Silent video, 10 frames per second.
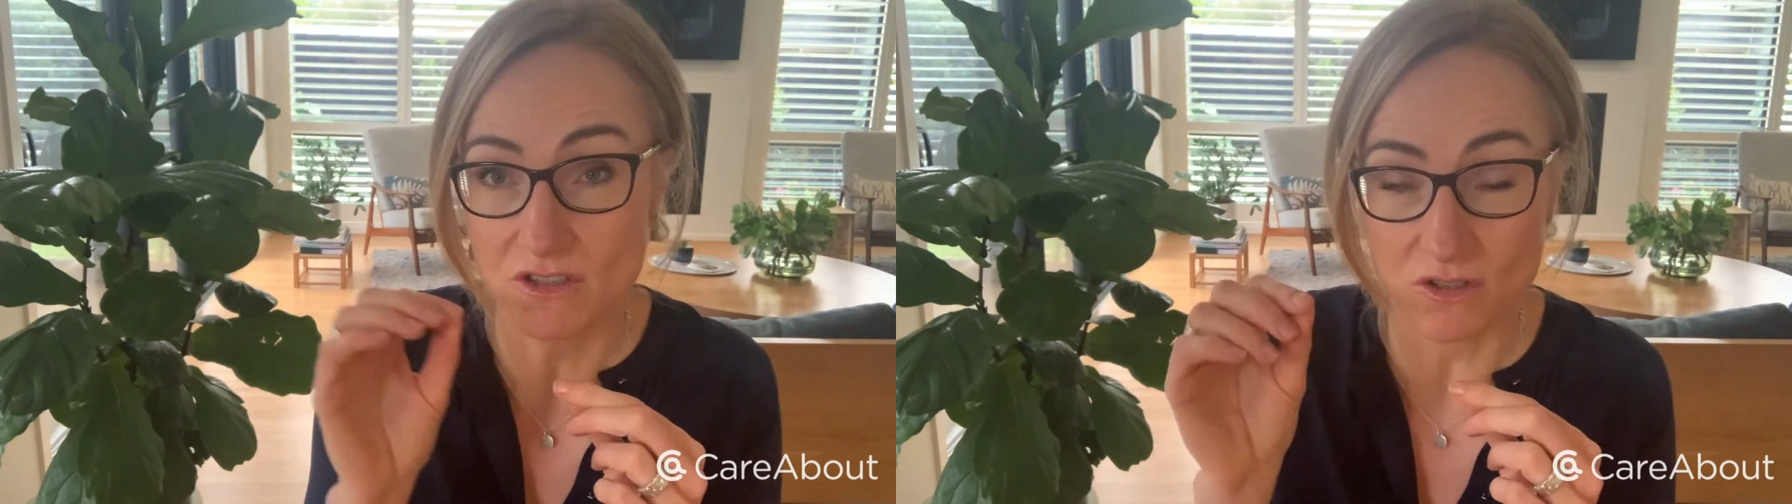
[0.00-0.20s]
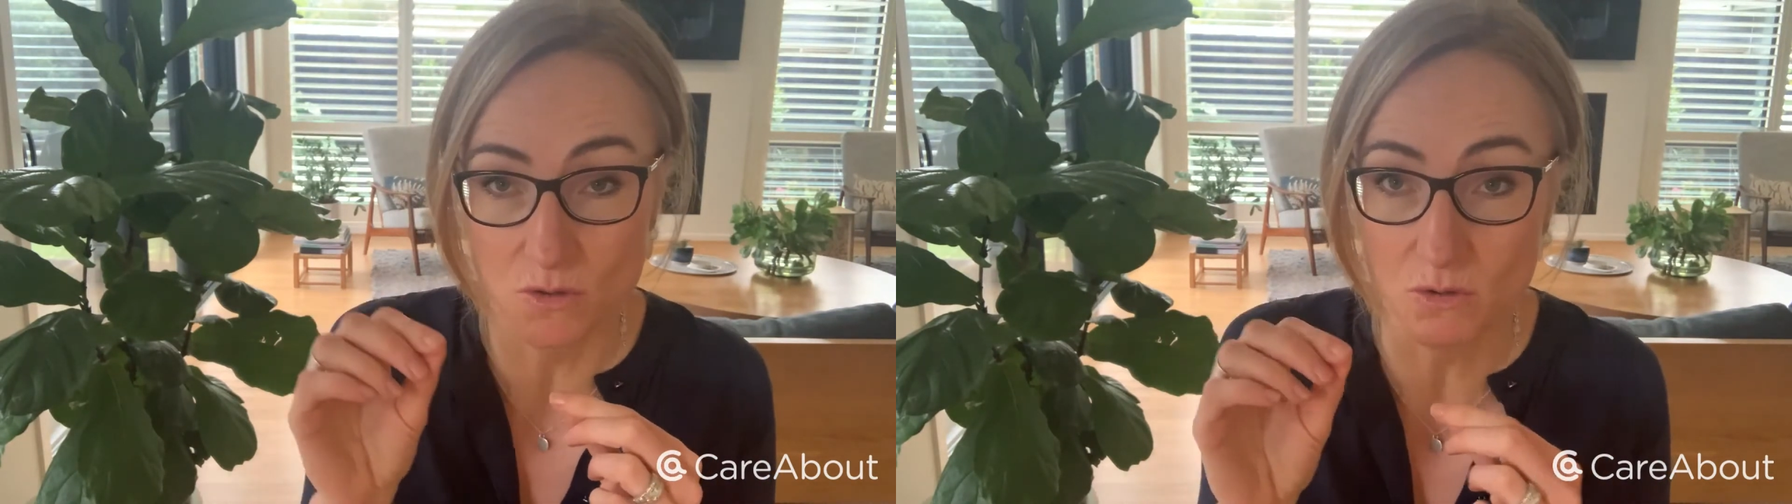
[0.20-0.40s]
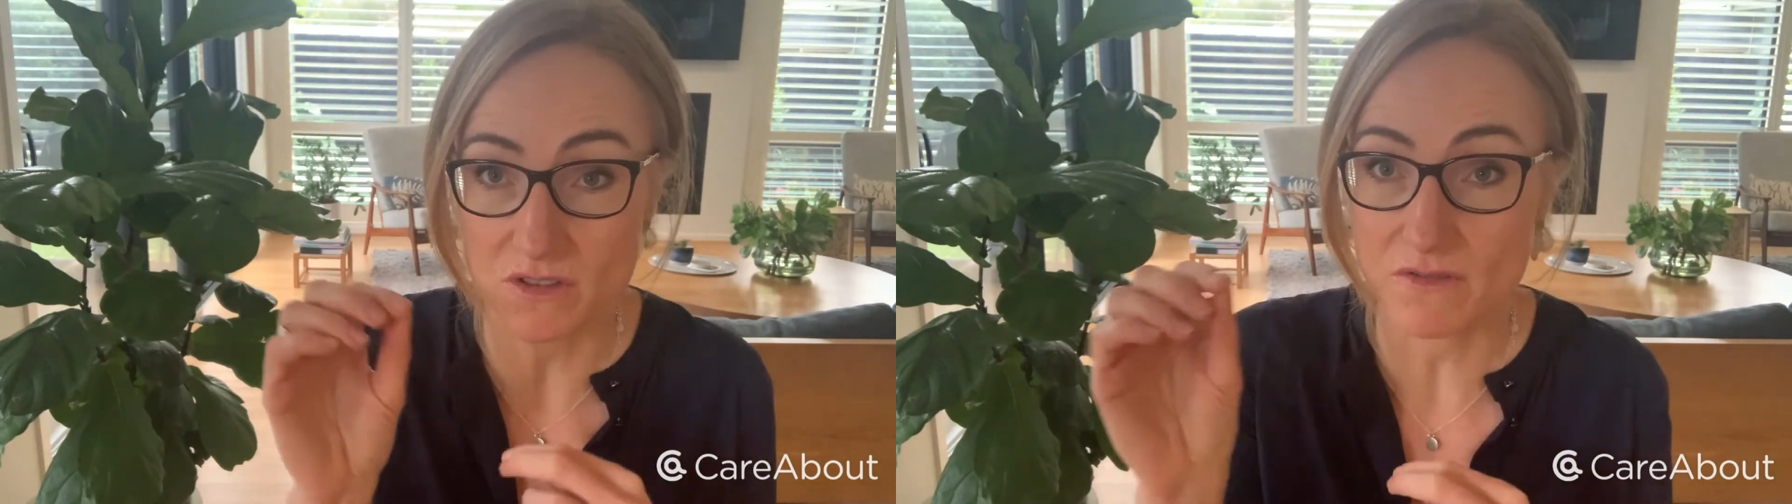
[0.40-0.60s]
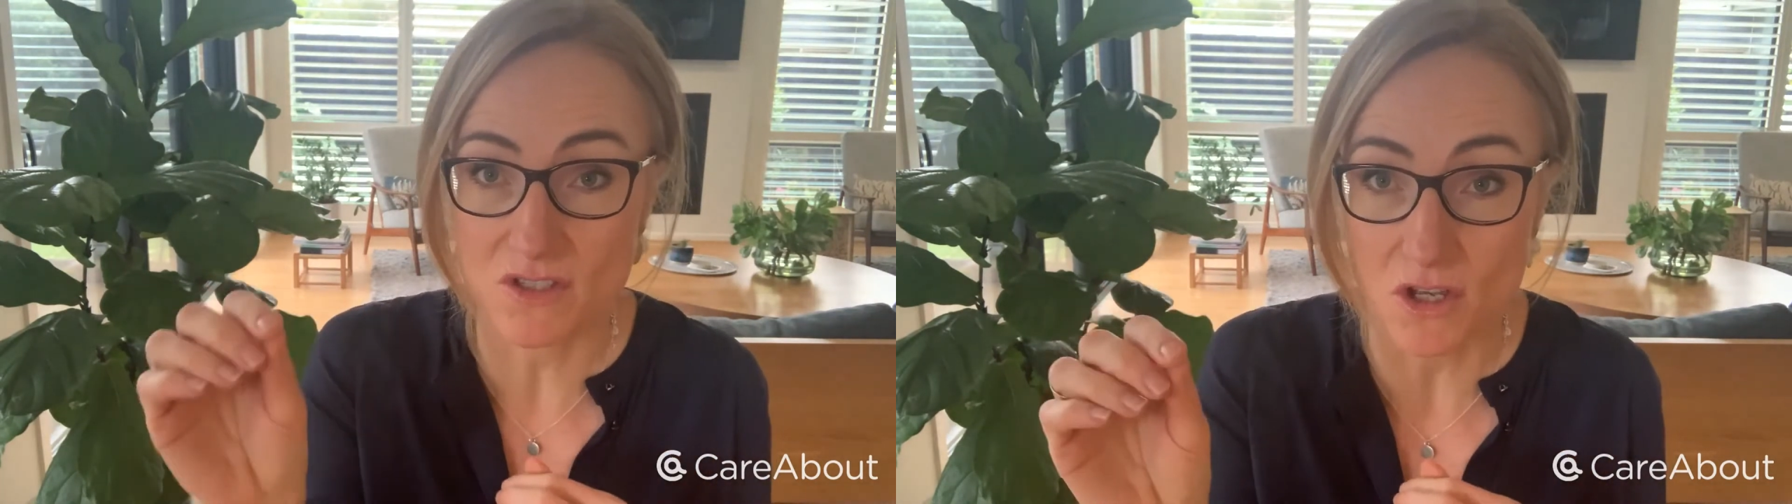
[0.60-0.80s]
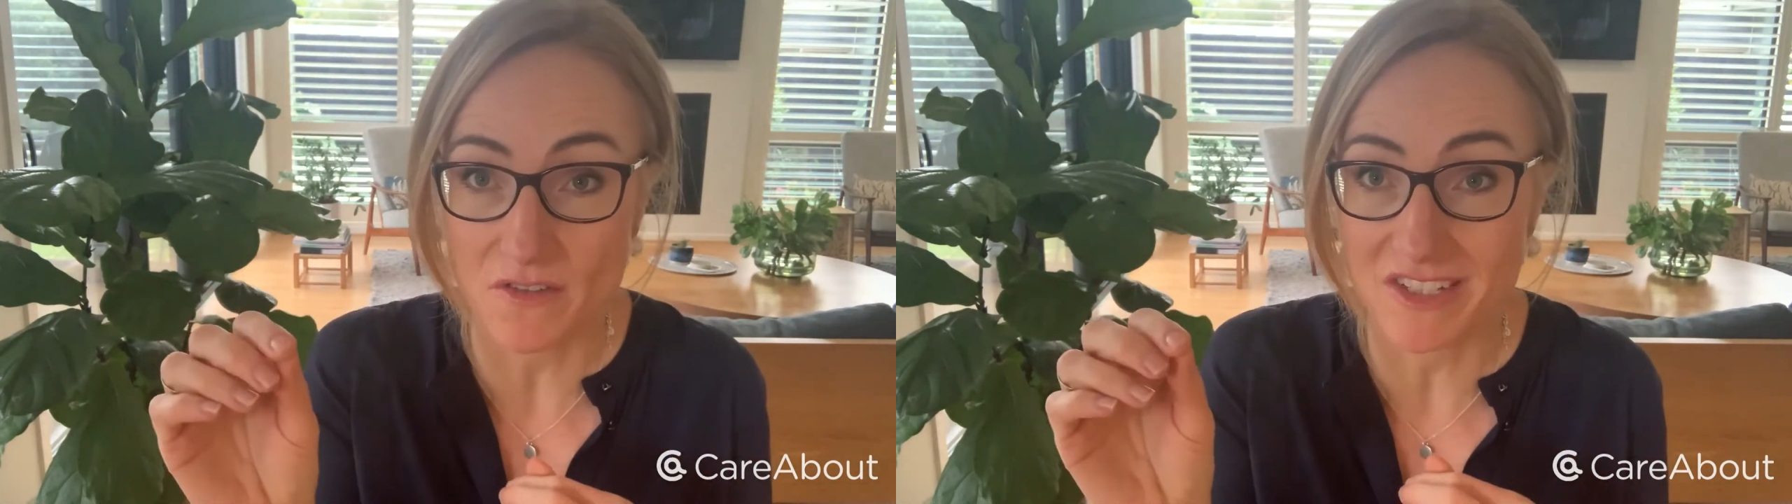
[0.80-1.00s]
the sorts of
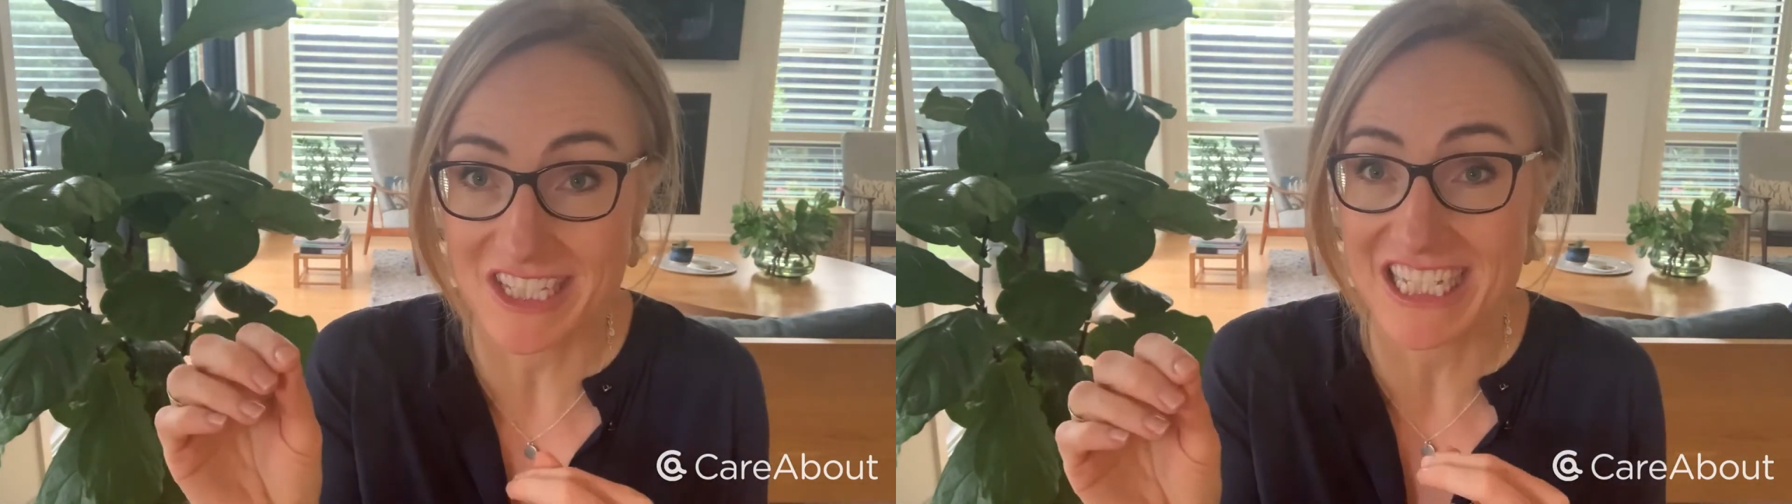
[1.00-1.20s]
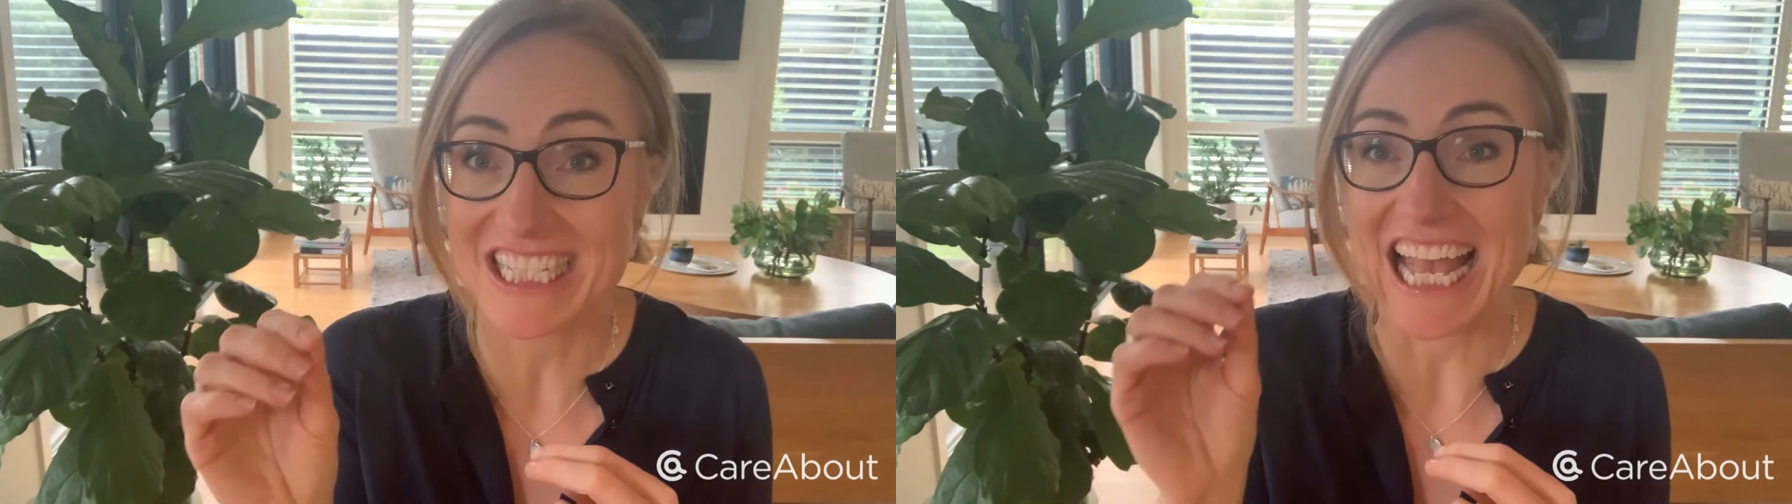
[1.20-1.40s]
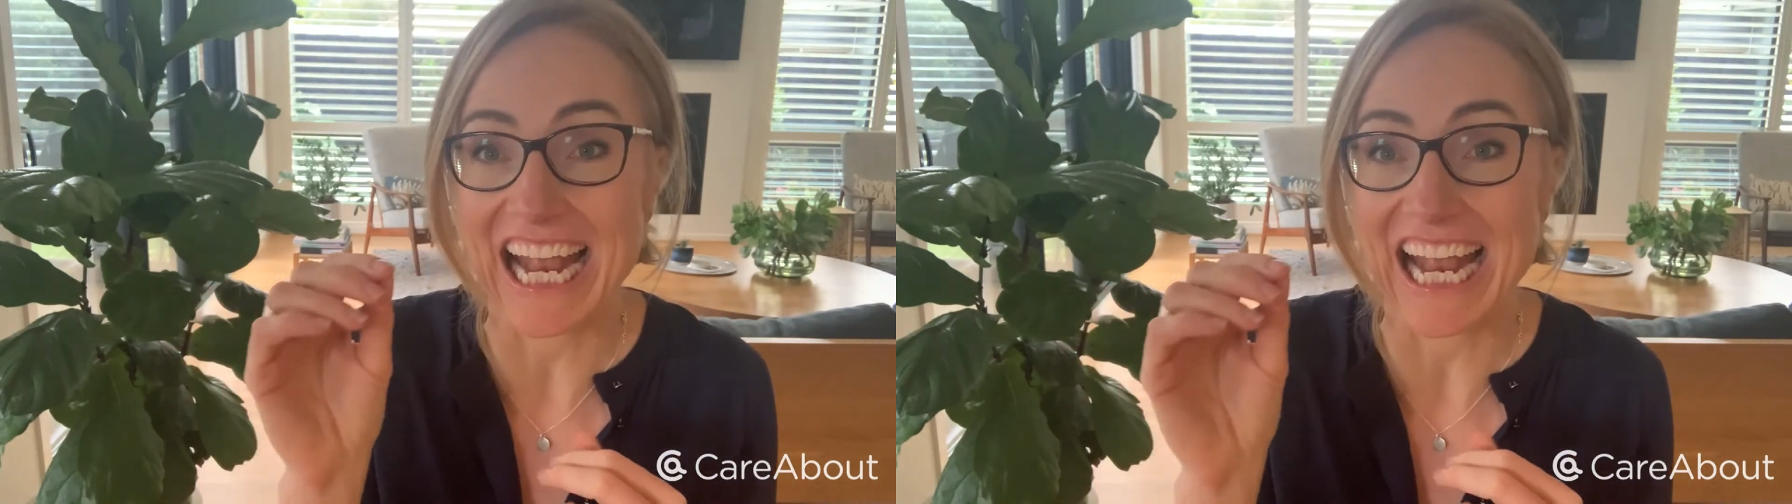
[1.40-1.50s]
services